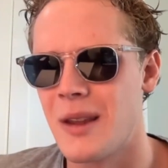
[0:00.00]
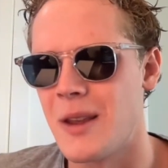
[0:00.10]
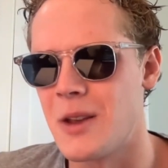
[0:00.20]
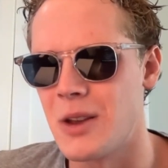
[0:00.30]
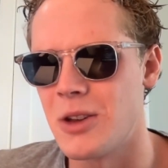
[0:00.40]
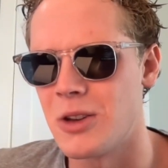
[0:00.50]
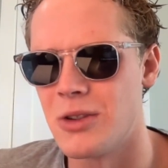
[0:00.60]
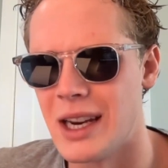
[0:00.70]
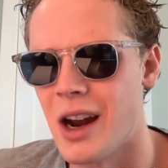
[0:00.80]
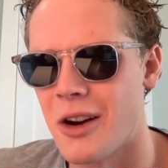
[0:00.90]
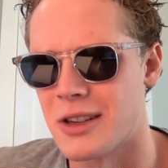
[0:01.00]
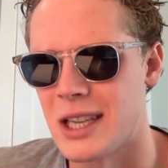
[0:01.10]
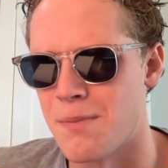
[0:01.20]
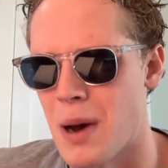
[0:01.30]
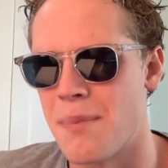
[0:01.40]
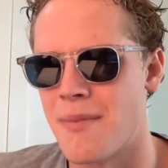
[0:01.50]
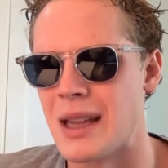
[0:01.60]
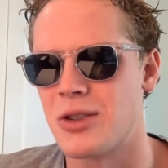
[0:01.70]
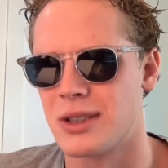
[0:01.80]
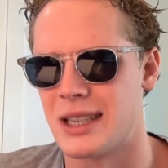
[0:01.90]
You need to understand
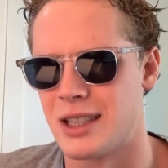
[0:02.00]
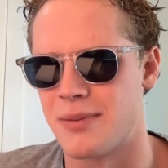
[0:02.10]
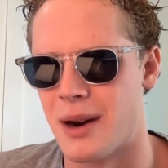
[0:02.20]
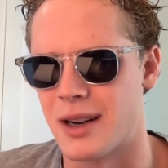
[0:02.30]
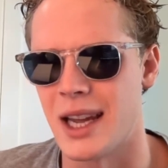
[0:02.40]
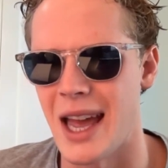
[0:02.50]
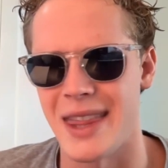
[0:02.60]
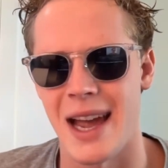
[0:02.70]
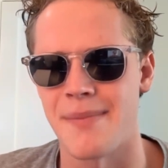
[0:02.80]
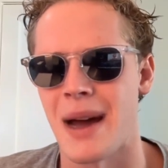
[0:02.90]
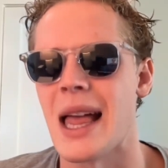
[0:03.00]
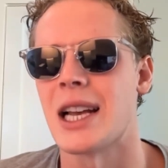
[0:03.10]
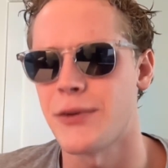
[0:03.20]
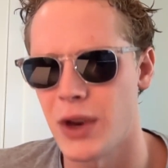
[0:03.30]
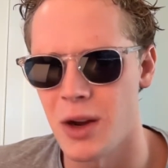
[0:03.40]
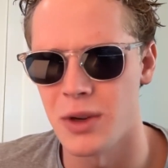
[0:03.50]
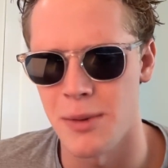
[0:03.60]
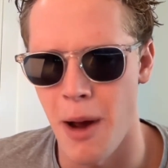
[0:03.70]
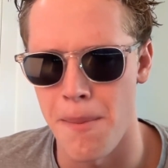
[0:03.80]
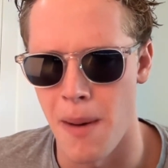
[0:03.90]
pumpamentals in this market, and that my last video was
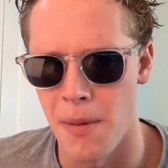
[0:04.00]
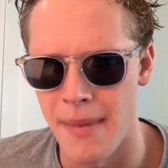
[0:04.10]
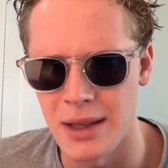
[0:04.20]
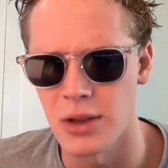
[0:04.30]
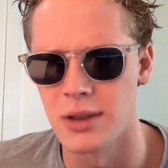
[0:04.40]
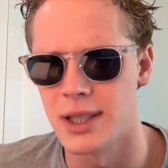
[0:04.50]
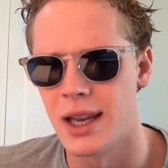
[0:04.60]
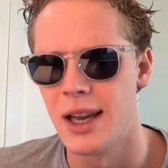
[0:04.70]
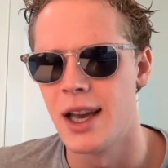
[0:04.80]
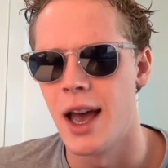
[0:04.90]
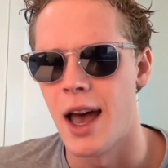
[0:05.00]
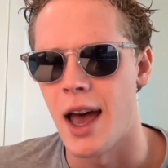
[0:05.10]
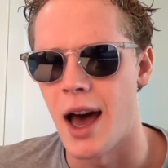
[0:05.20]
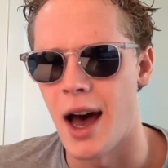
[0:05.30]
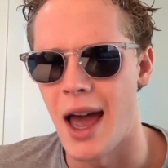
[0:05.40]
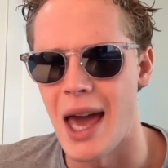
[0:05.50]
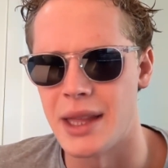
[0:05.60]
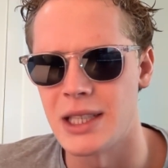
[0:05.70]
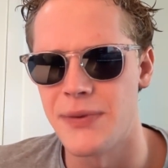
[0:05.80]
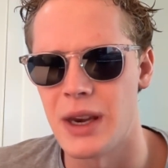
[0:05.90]
about pumpamentals. And
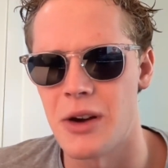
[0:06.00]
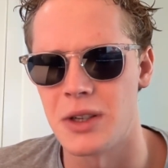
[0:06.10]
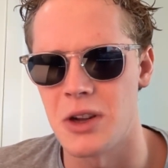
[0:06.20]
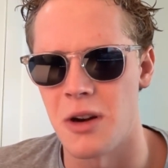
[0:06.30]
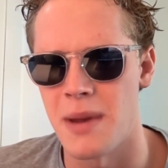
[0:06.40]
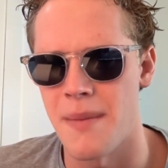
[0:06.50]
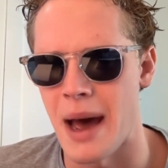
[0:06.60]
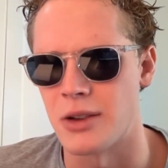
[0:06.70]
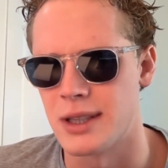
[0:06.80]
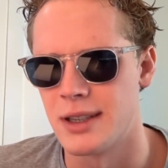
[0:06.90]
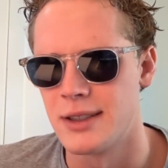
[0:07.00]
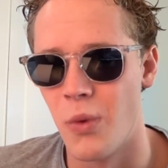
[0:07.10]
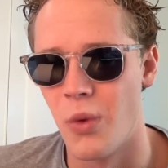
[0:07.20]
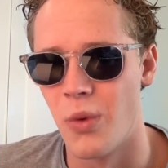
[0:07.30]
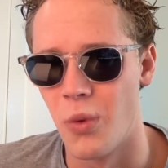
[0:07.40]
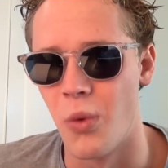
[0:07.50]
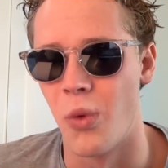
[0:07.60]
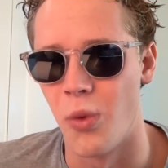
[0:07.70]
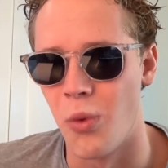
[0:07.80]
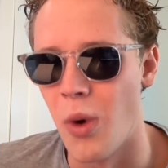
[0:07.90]
this video is going to be about
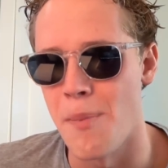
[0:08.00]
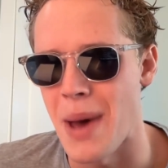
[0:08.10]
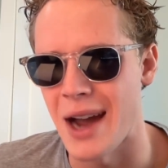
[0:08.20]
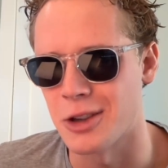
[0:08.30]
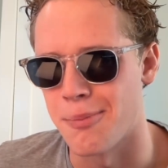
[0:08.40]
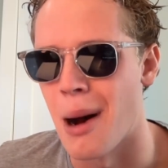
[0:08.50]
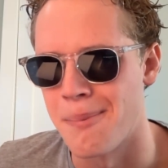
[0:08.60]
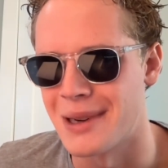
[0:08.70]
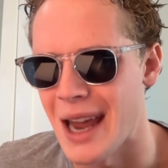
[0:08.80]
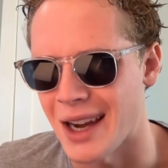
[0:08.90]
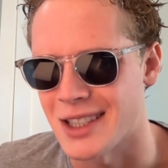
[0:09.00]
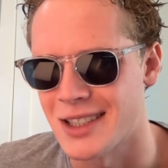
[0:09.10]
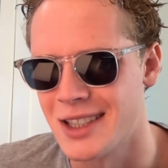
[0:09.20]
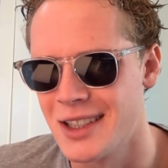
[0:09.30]
what bags are pumping next.